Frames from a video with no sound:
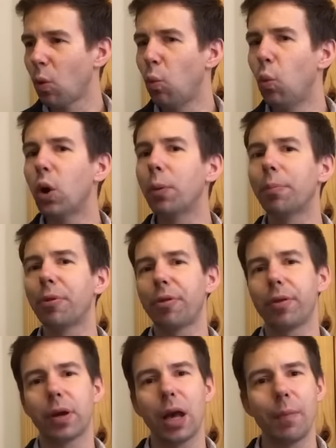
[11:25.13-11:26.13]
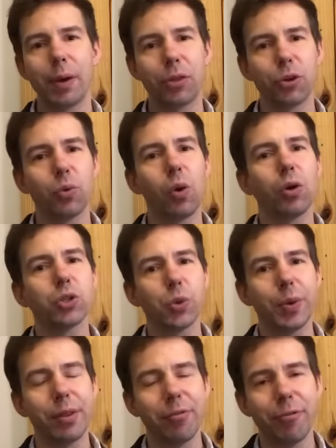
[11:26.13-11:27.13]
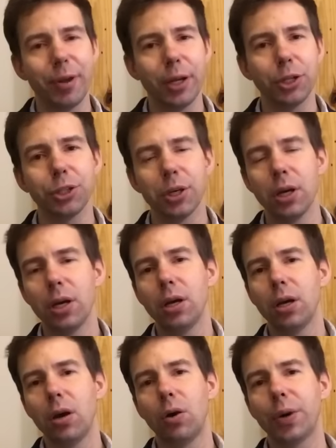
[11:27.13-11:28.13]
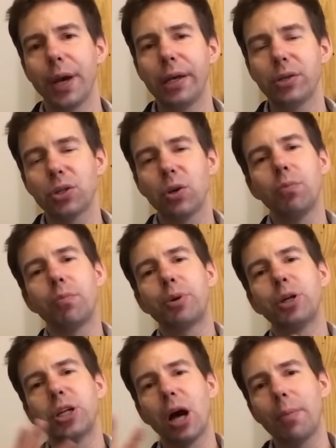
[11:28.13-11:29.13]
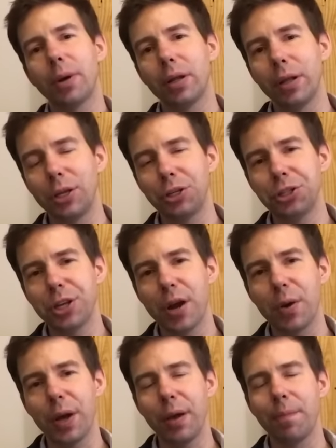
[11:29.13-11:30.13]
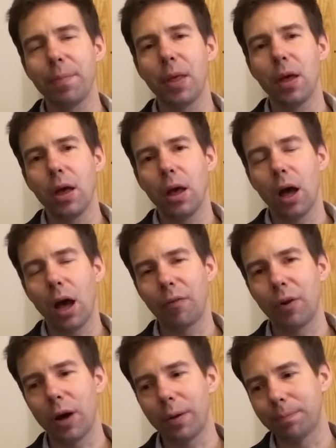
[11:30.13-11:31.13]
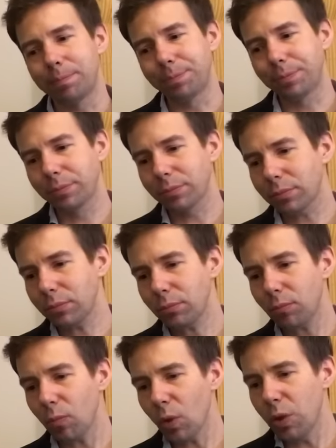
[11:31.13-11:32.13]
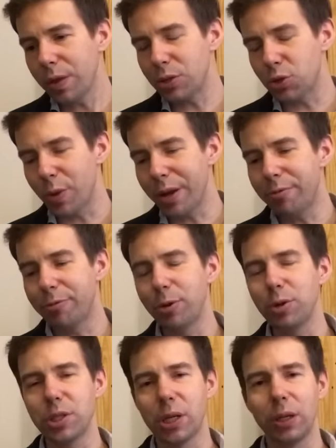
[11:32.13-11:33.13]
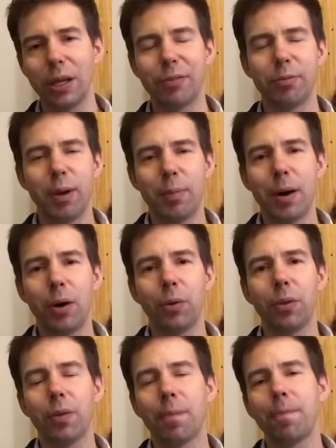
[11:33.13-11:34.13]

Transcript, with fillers: warmth coming through also in the finish. Okay, so predominantly sherry. I've got these red fruits that are left in my mouth.